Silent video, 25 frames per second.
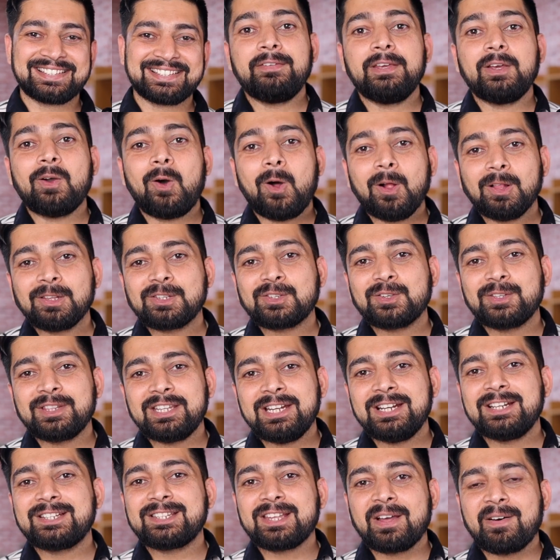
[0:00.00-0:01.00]
We also
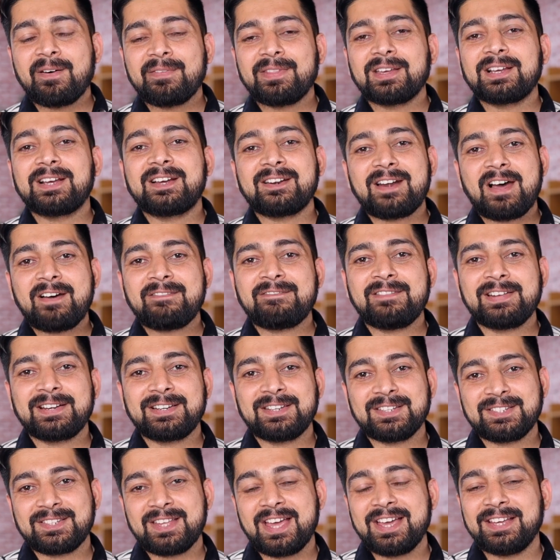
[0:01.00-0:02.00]
need some of the graphic
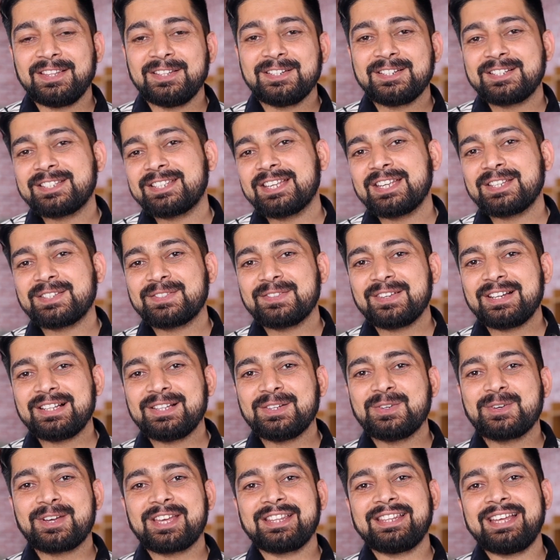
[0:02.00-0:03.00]
designers as well
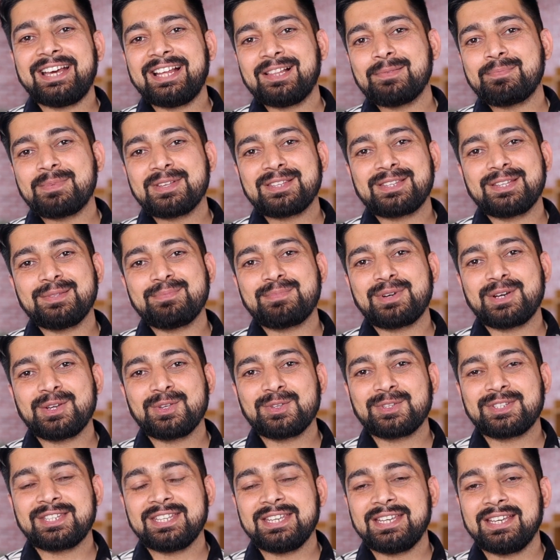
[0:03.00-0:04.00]
who can help us in
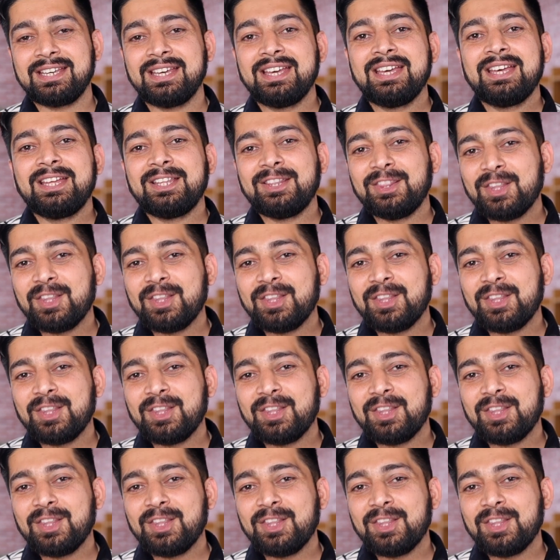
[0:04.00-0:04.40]
producing